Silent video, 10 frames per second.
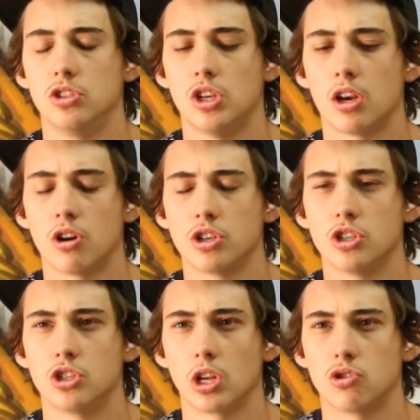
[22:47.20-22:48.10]
Jake Hershey
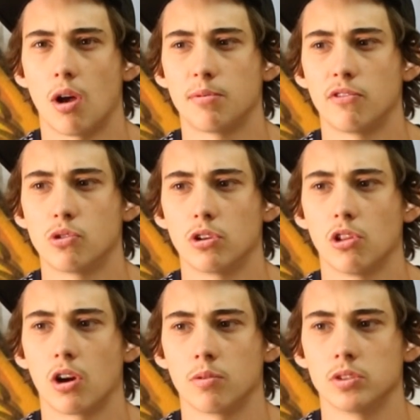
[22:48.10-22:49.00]
just like dropped off Jordan
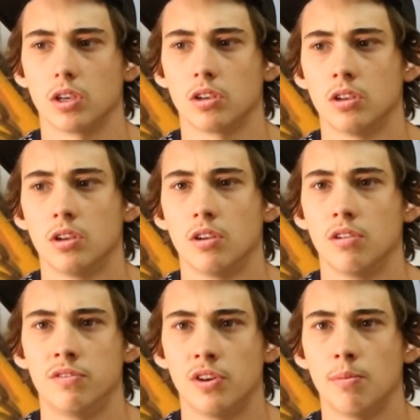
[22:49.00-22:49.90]
Clark and was like,
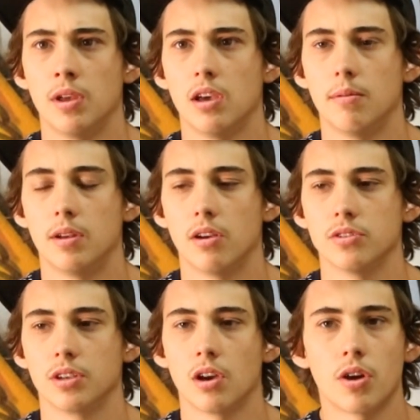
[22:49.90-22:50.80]
film him, and I
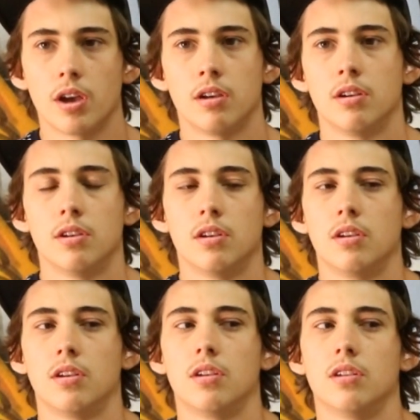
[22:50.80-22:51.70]
was like, okay.
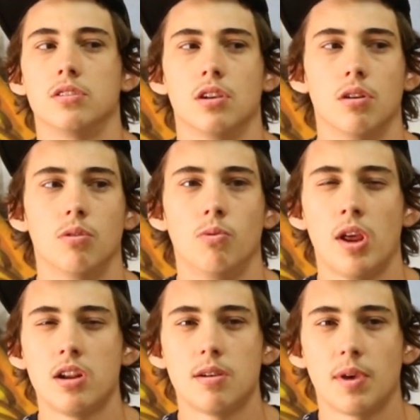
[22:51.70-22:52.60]
So we
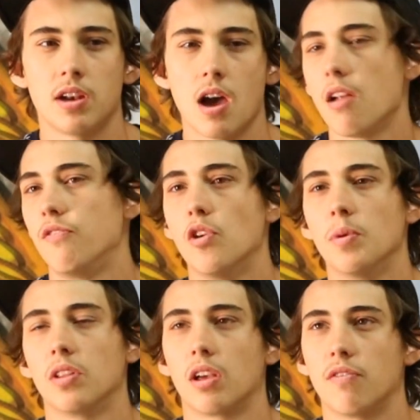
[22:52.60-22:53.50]
ended up like not
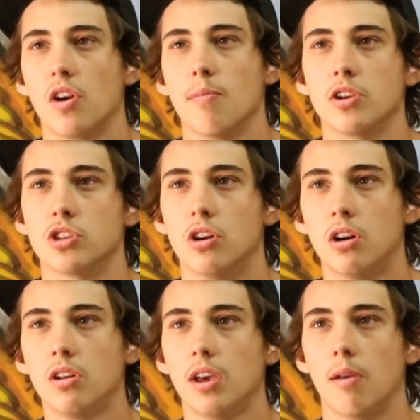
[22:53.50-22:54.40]
filming like very much at
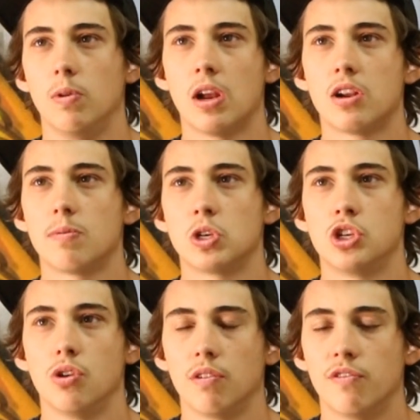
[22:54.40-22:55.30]
all, and we ended up just
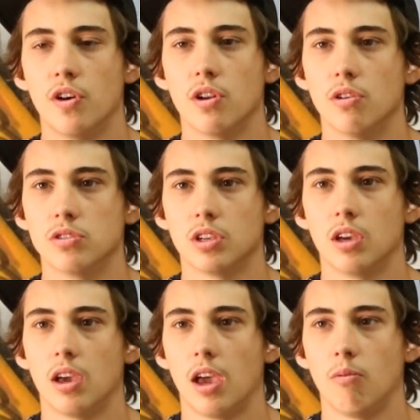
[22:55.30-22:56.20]
shooting photos,
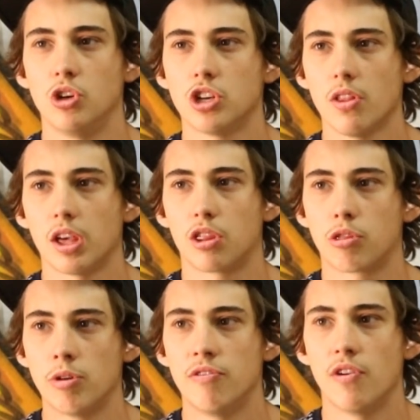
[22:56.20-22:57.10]
and we shot like
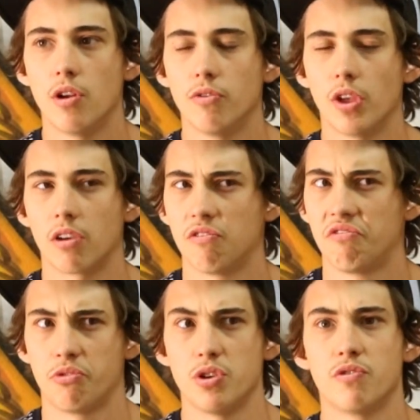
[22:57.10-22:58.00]
three
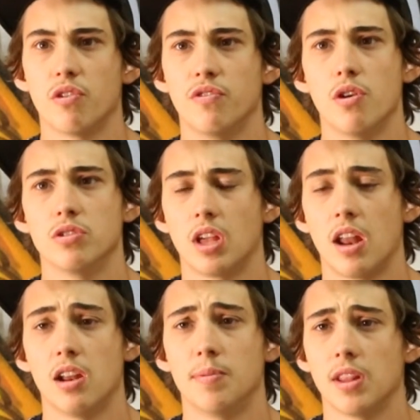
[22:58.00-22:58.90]
or four photos that
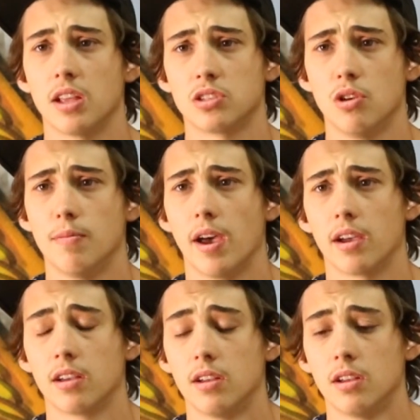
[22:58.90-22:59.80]
ended up in that
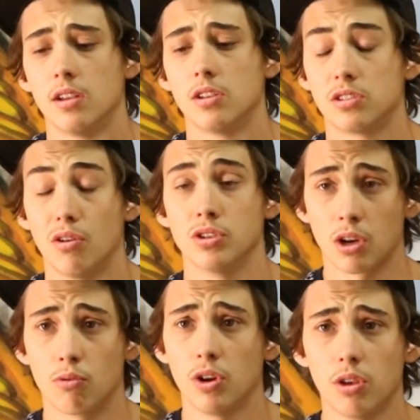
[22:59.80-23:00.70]
ScootMag. So it was like
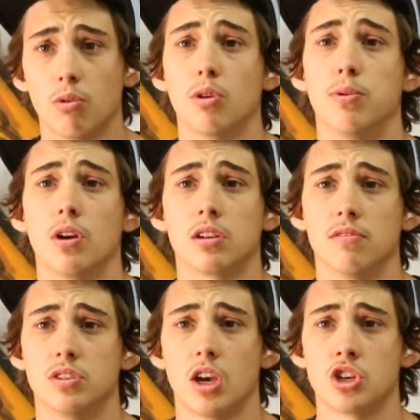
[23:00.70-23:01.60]
a really, really
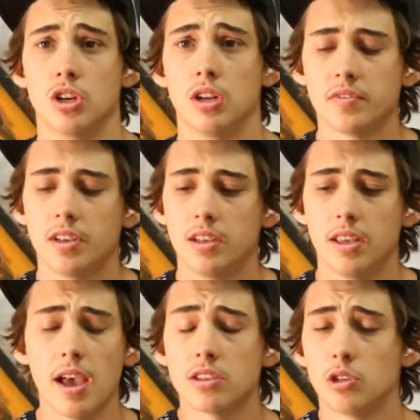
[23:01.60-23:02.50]
productive session.
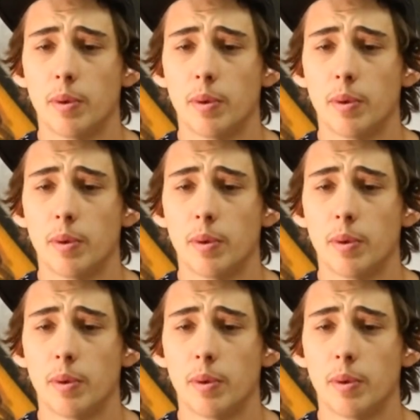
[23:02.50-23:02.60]
Yeah, so